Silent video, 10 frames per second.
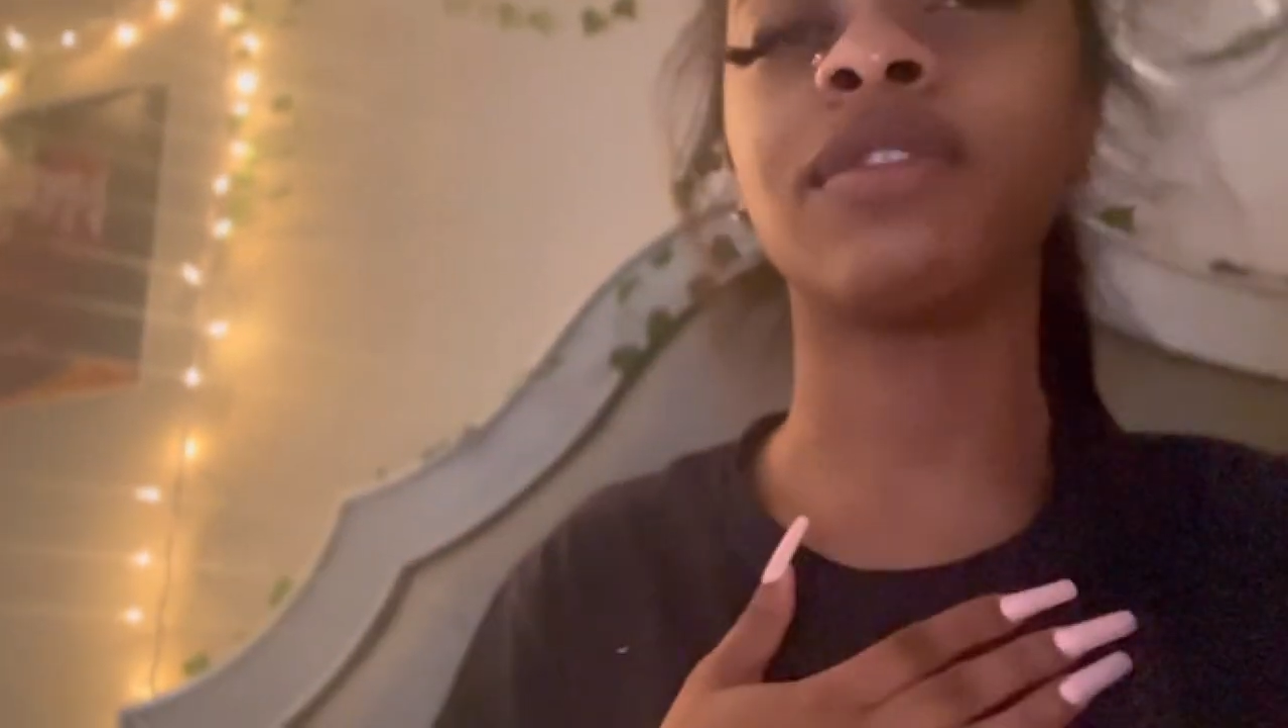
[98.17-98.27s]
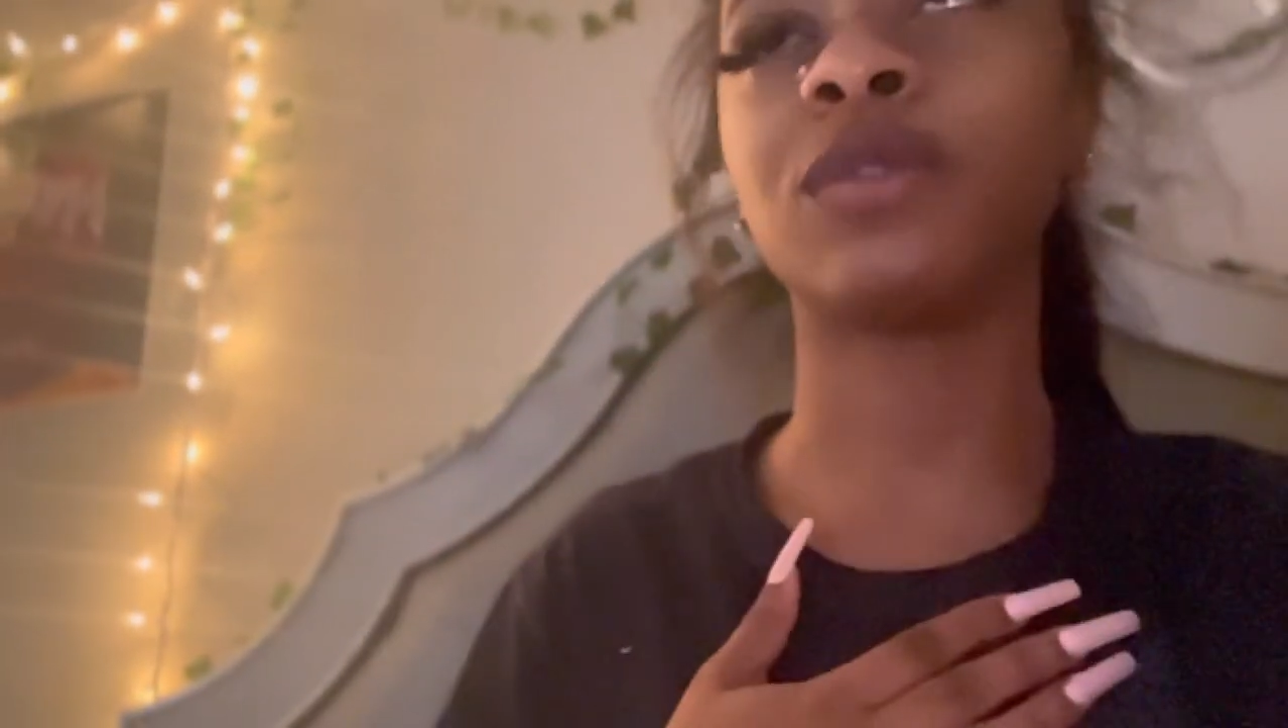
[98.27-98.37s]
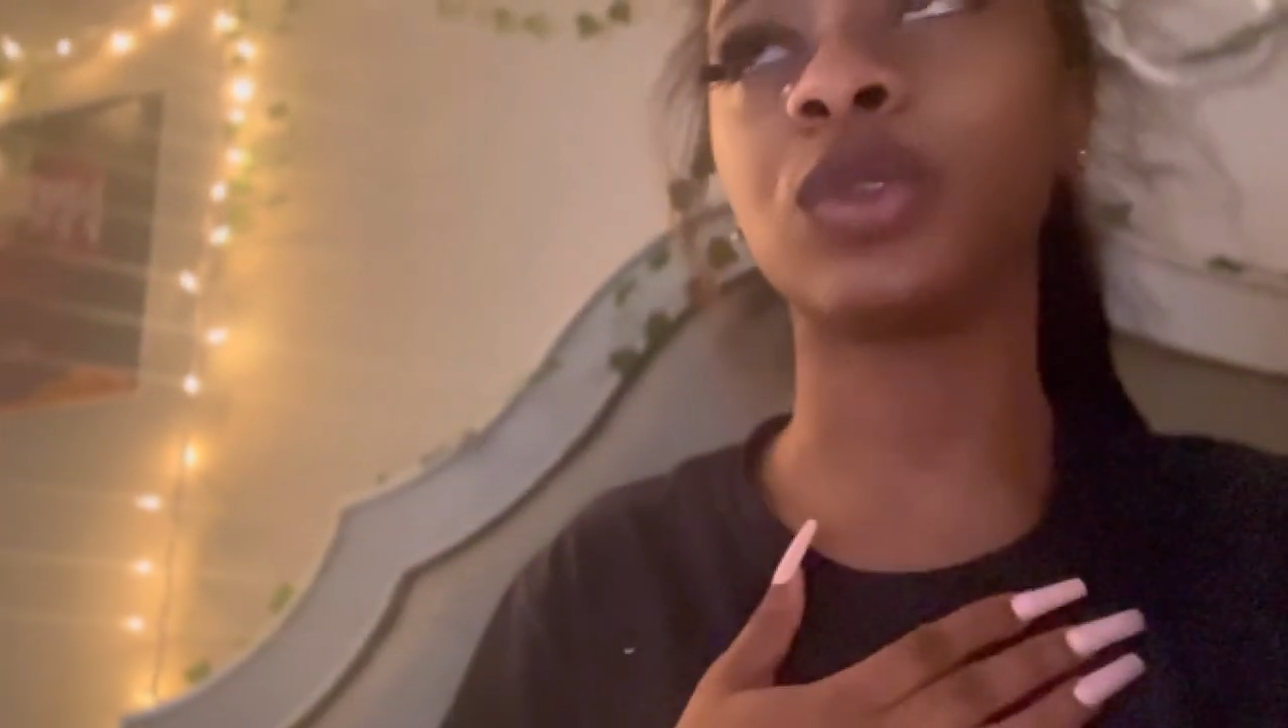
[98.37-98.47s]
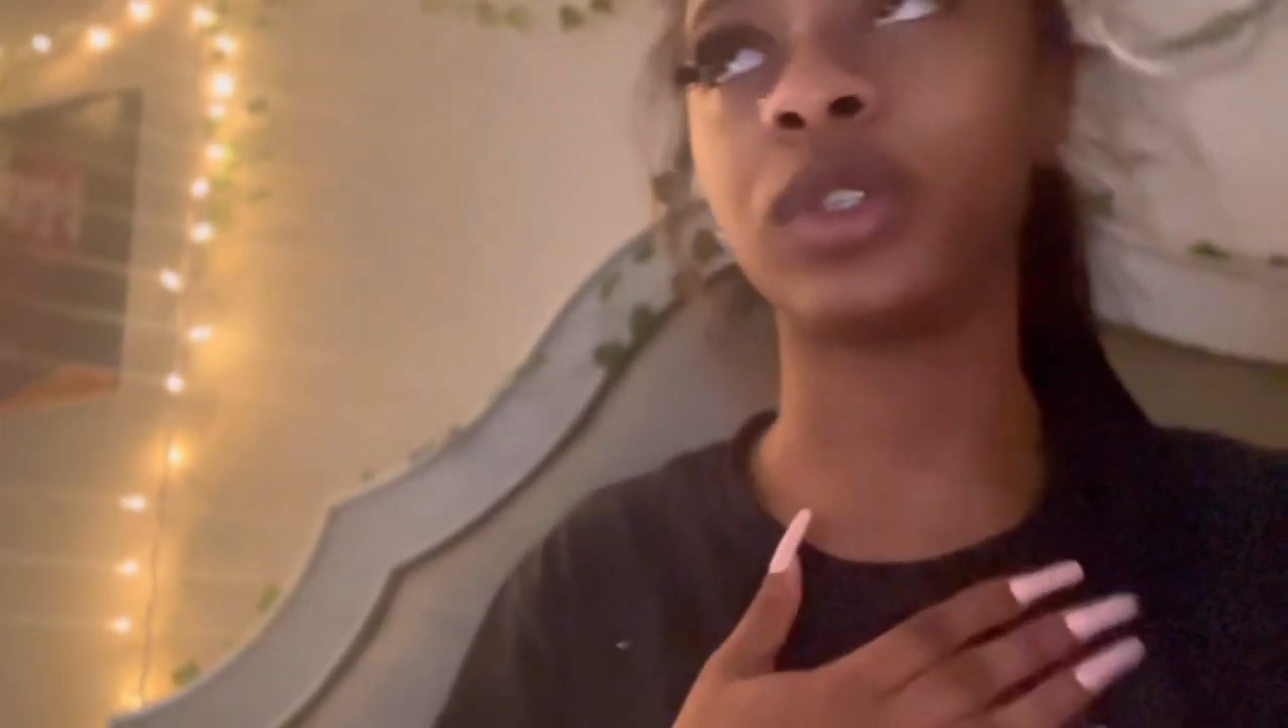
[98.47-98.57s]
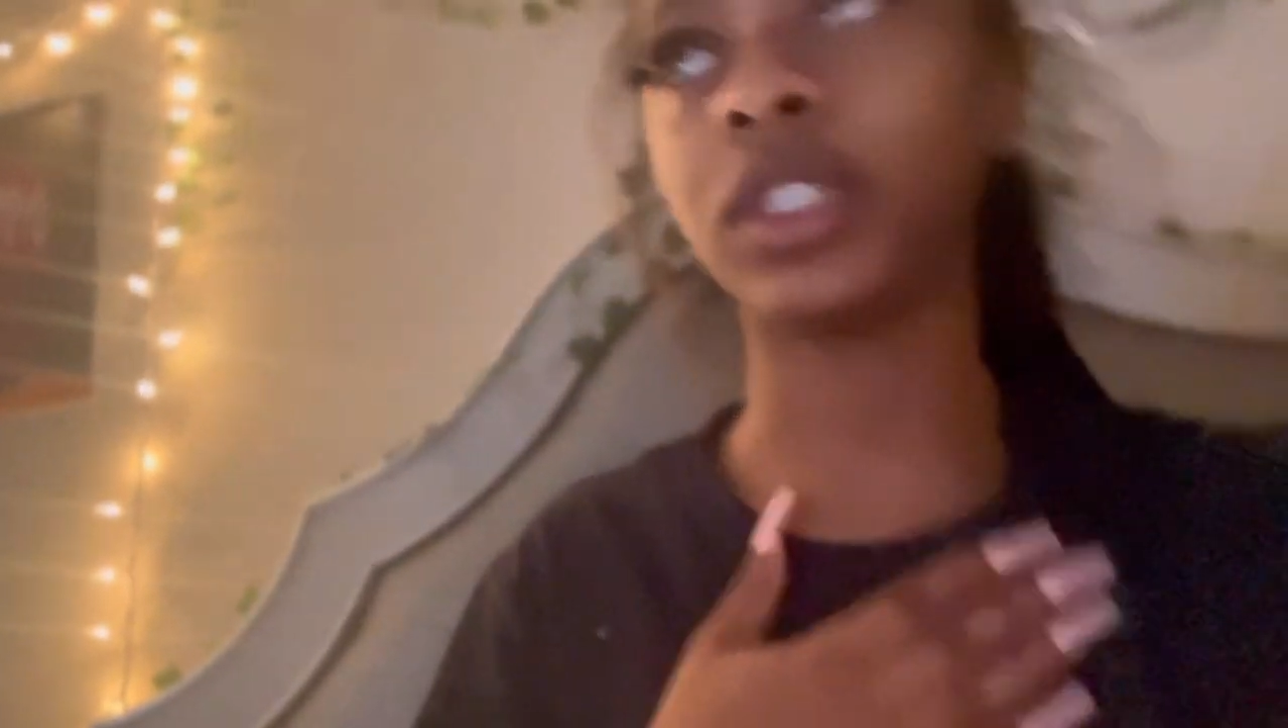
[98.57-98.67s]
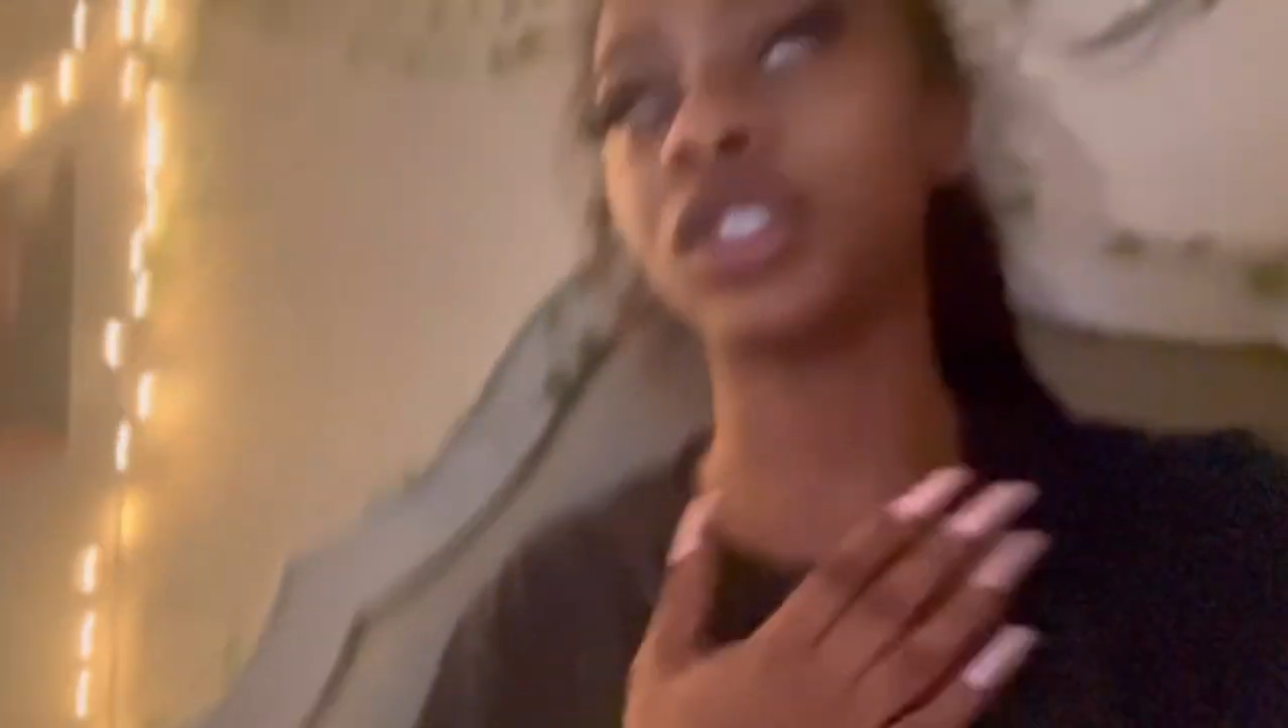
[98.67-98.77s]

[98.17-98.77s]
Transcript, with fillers: of inventory,